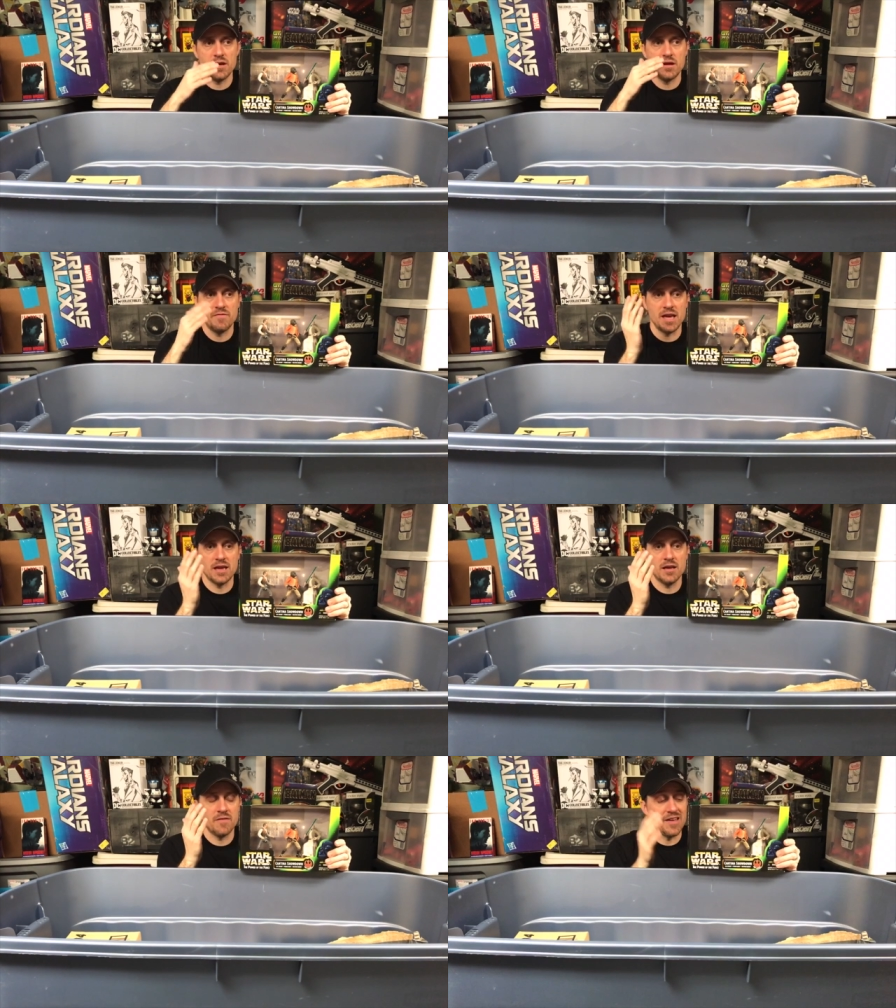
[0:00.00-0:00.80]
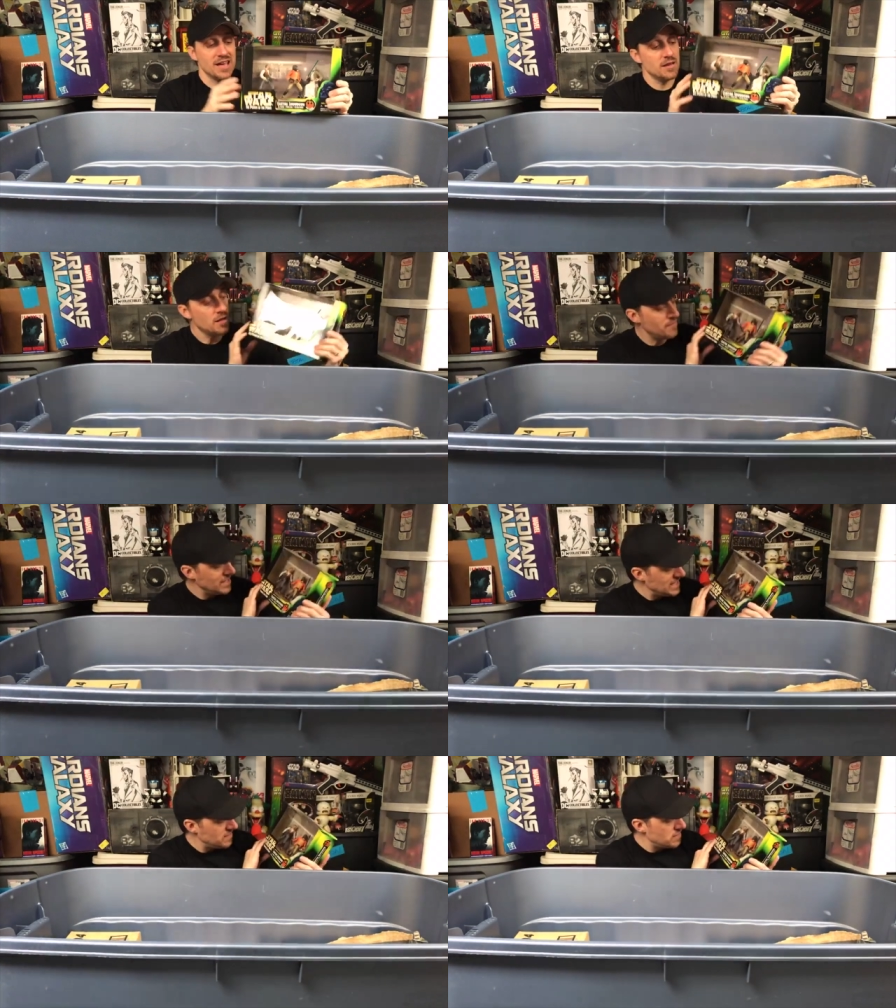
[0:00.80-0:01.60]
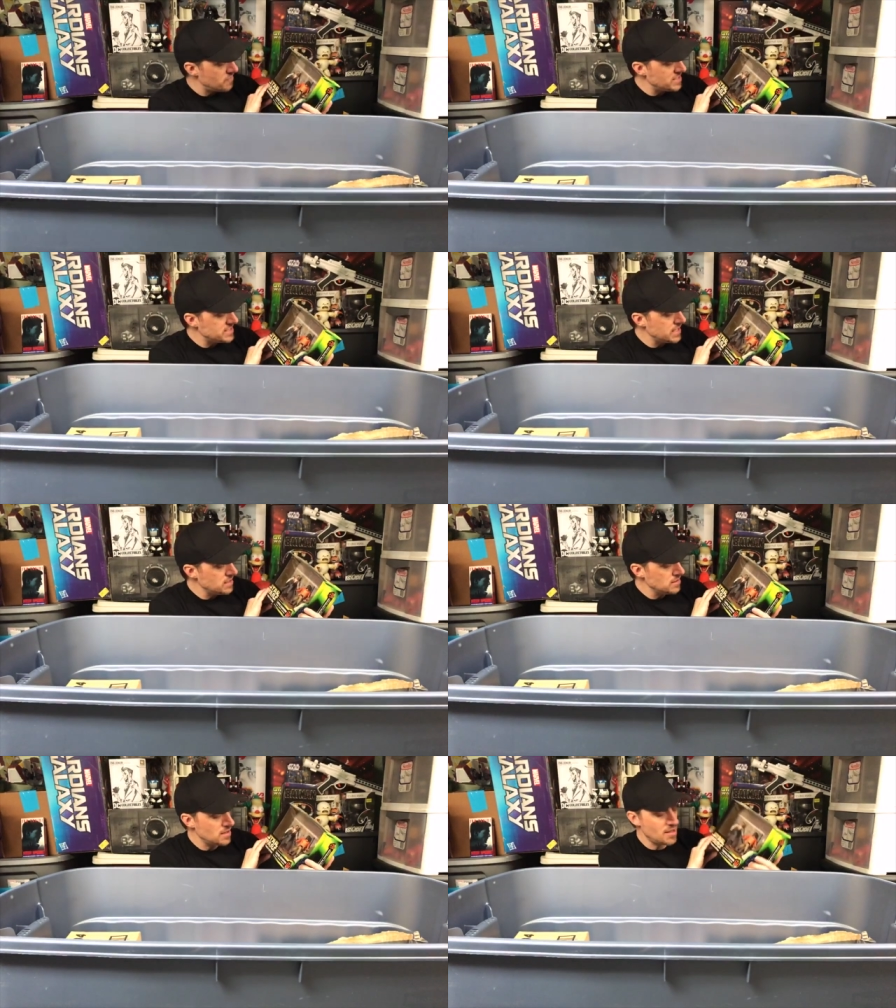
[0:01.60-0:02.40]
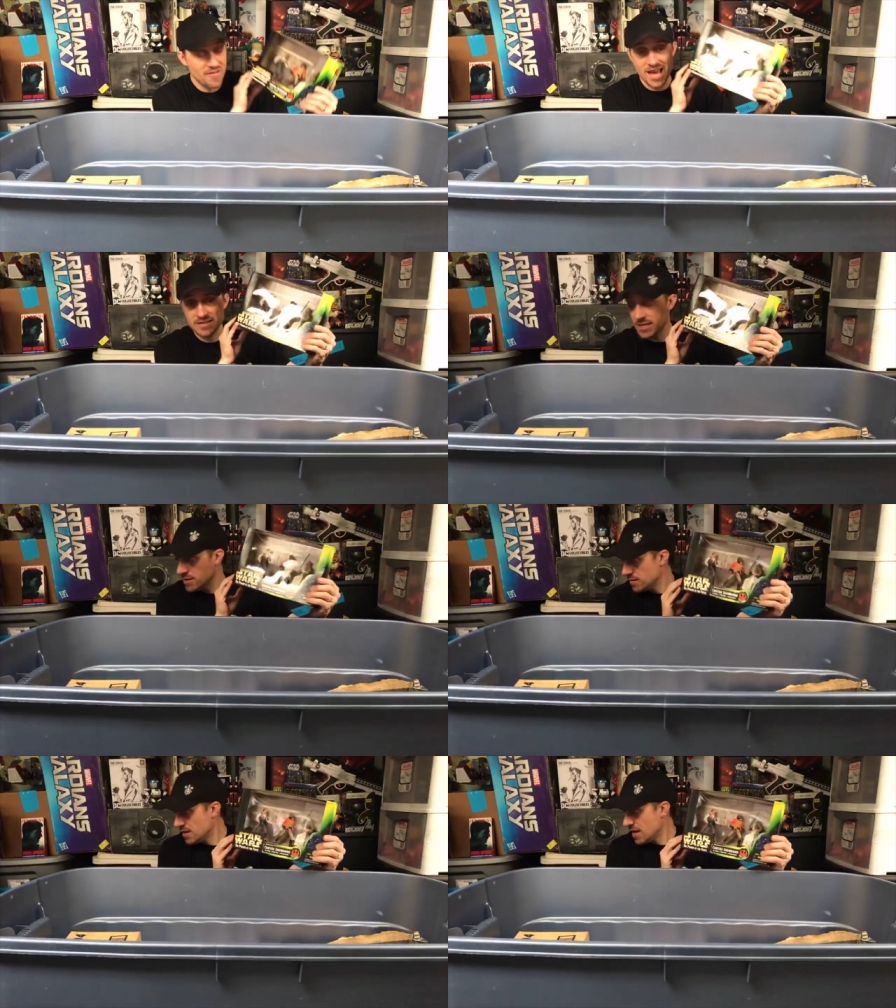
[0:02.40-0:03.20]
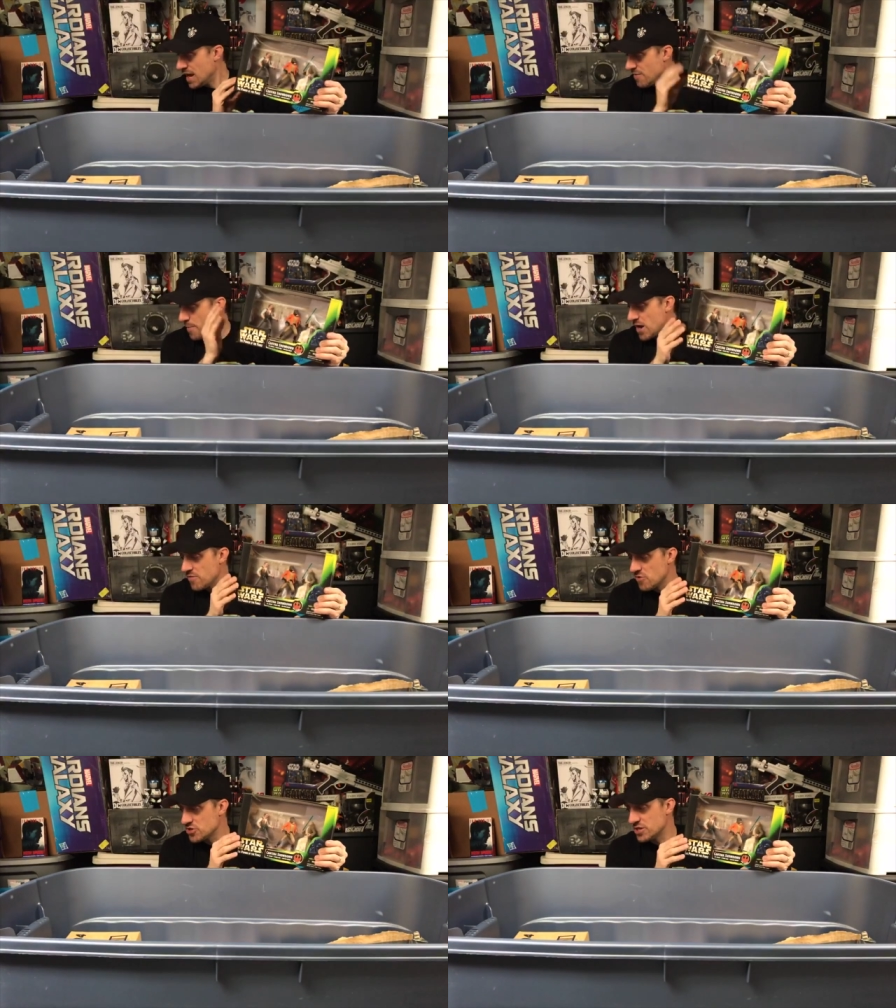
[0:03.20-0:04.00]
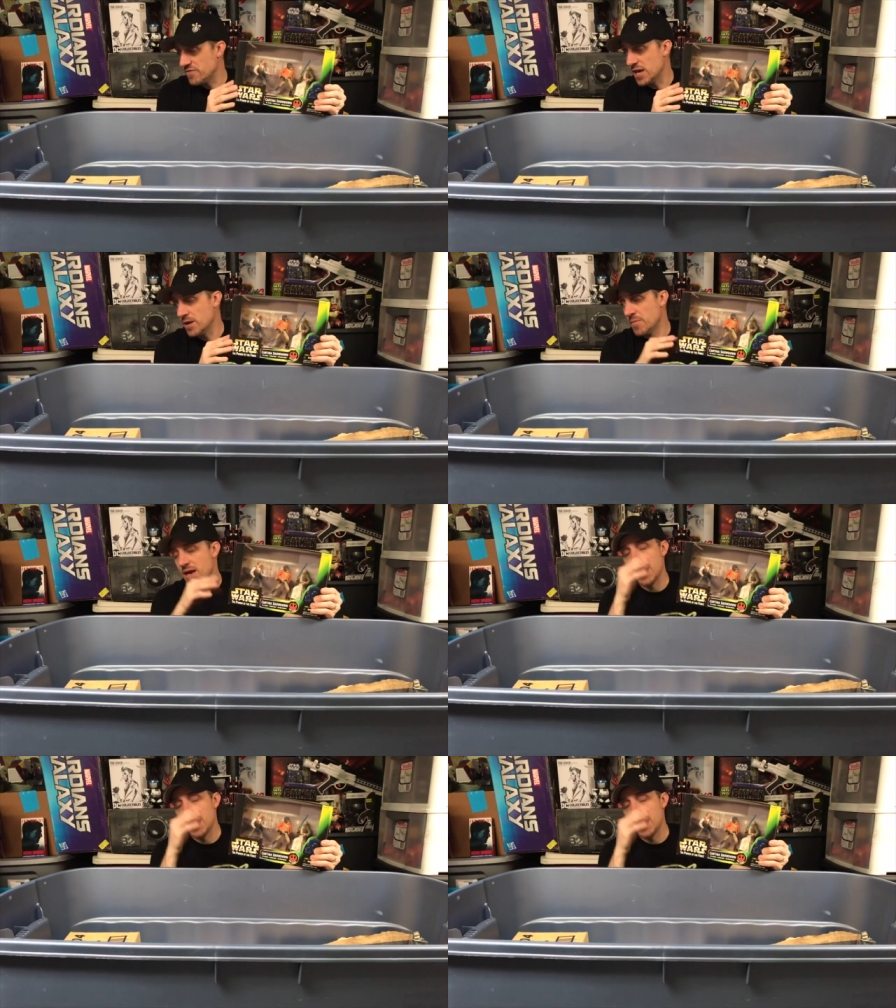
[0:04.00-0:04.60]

Evazan. I have a better version of him.